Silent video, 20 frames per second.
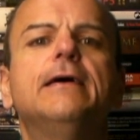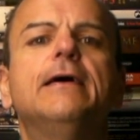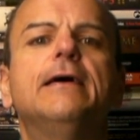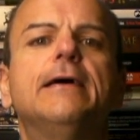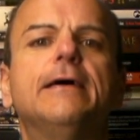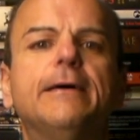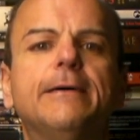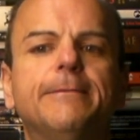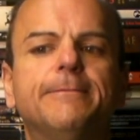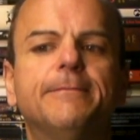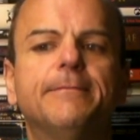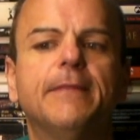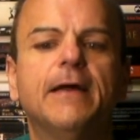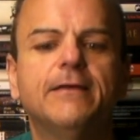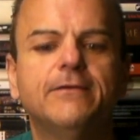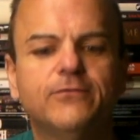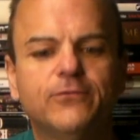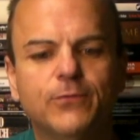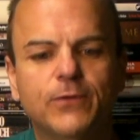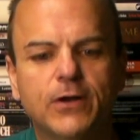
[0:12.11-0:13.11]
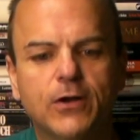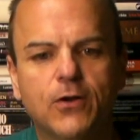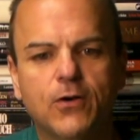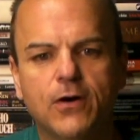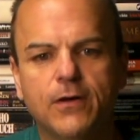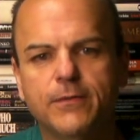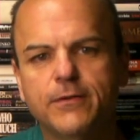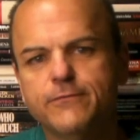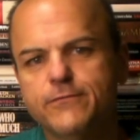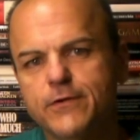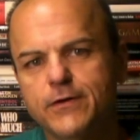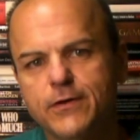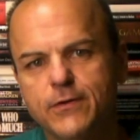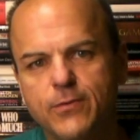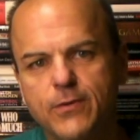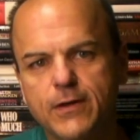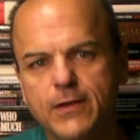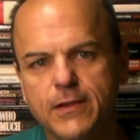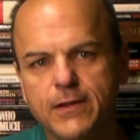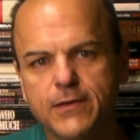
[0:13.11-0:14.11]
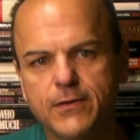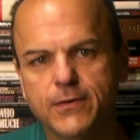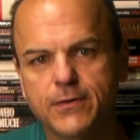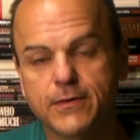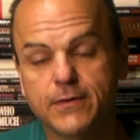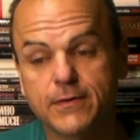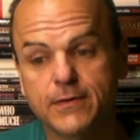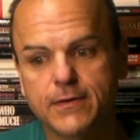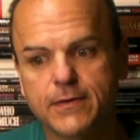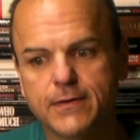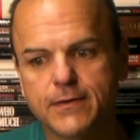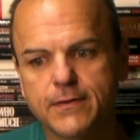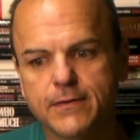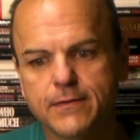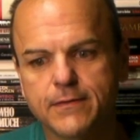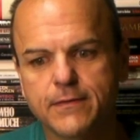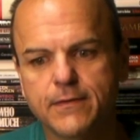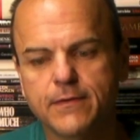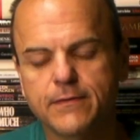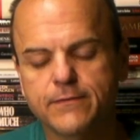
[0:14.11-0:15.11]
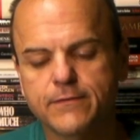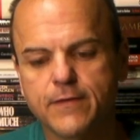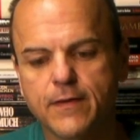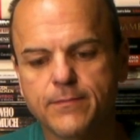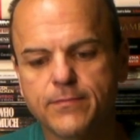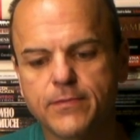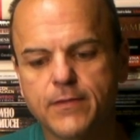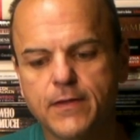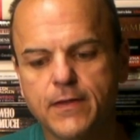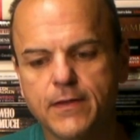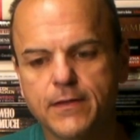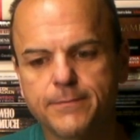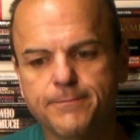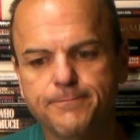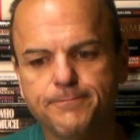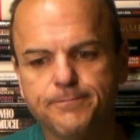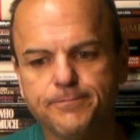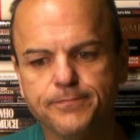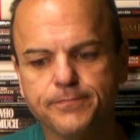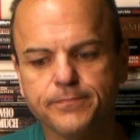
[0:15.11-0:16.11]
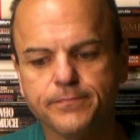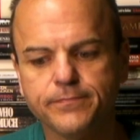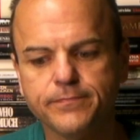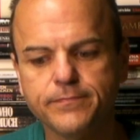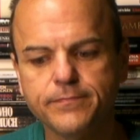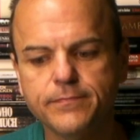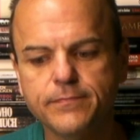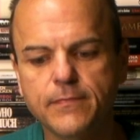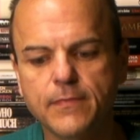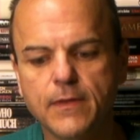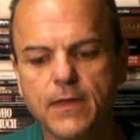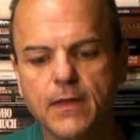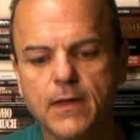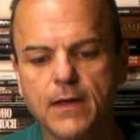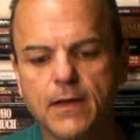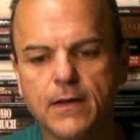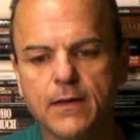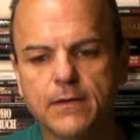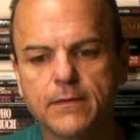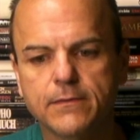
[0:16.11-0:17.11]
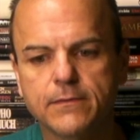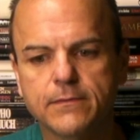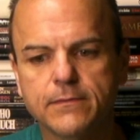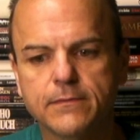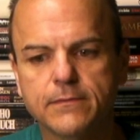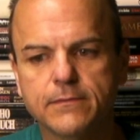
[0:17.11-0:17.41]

I just want to comment very quickly on something I